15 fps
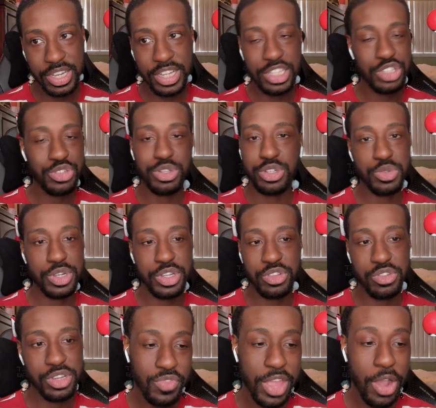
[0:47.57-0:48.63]
in
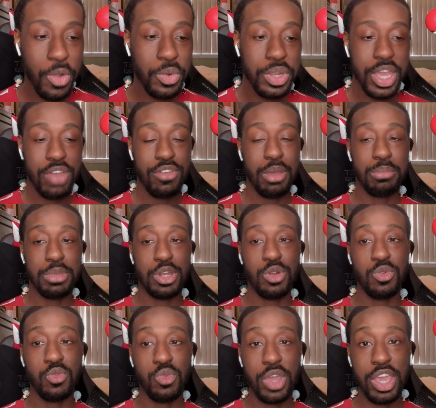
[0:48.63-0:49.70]
2023. Not only have I been
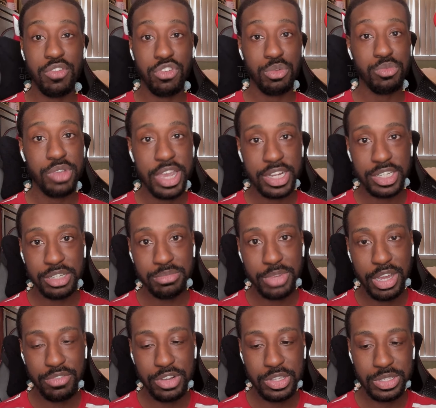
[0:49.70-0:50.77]
away from reacting,
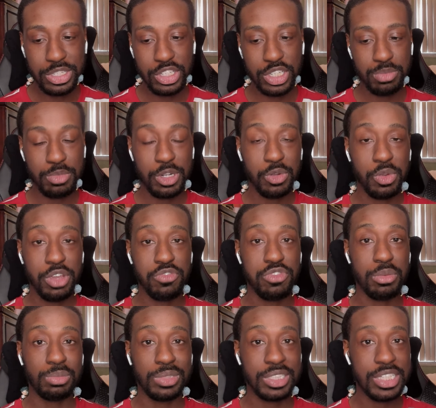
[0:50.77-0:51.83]
but I've also just been away
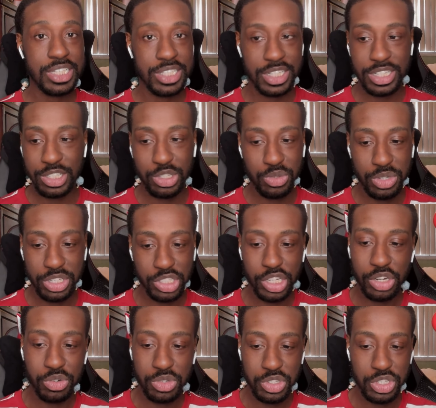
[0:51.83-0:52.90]
from listening to it in
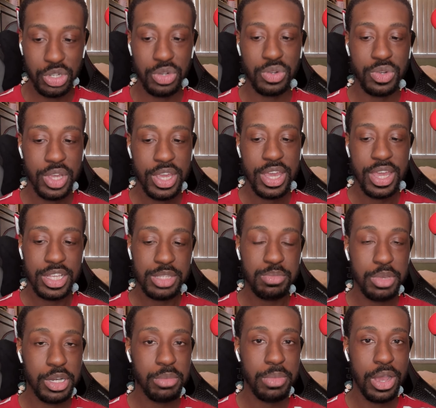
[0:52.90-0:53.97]
general. So it's
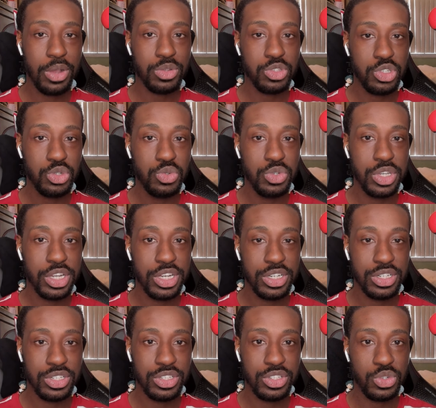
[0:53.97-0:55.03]
been about 2
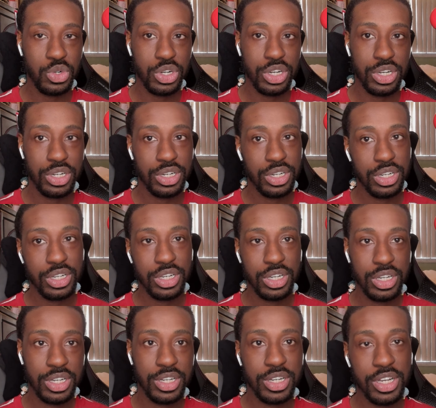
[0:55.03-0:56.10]
years or
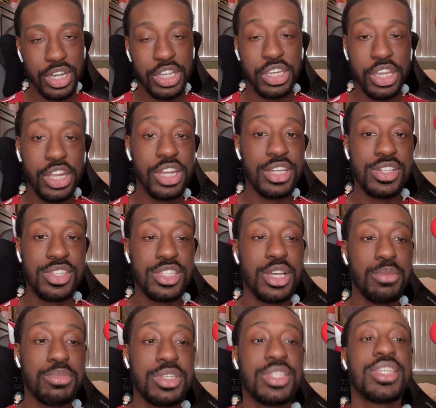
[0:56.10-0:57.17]
a year and
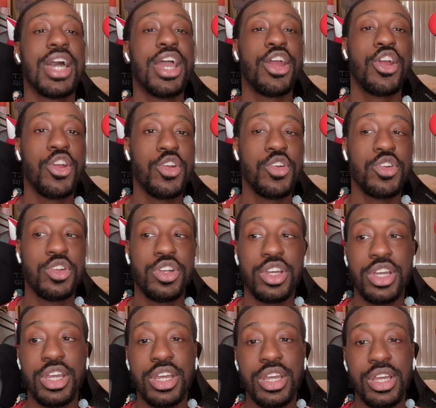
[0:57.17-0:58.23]
some since I heard
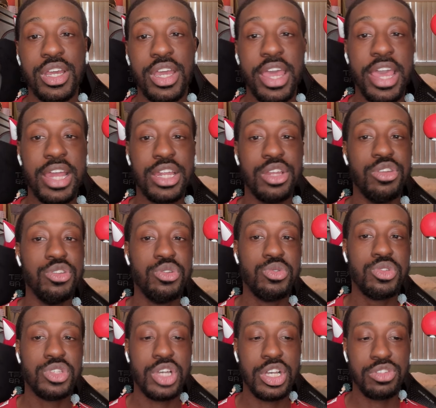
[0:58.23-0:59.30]
any
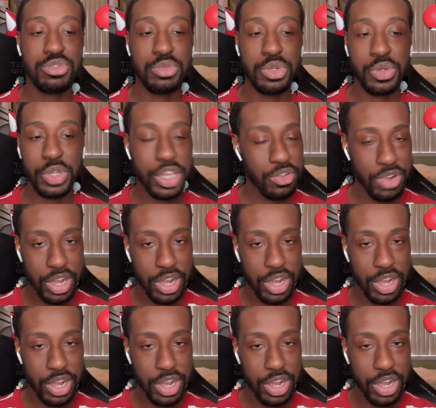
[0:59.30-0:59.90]
new songs from 10K